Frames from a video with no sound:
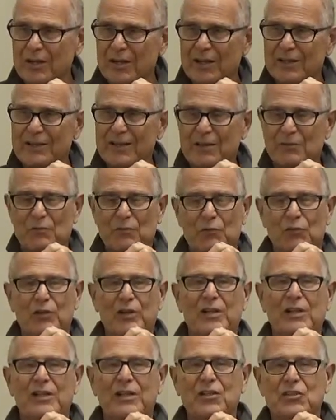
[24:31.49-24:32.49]
and then
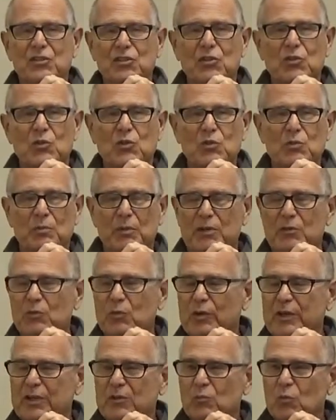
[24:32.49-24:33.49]
freely choose
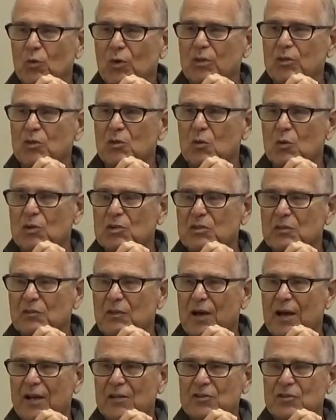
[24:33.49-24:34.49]
between one course
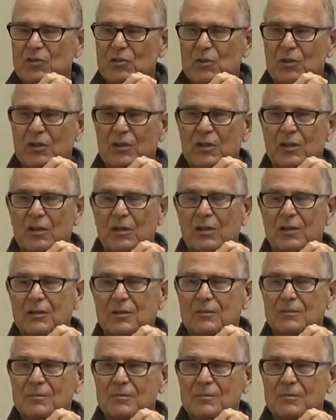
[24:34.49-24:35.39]
of action or the other.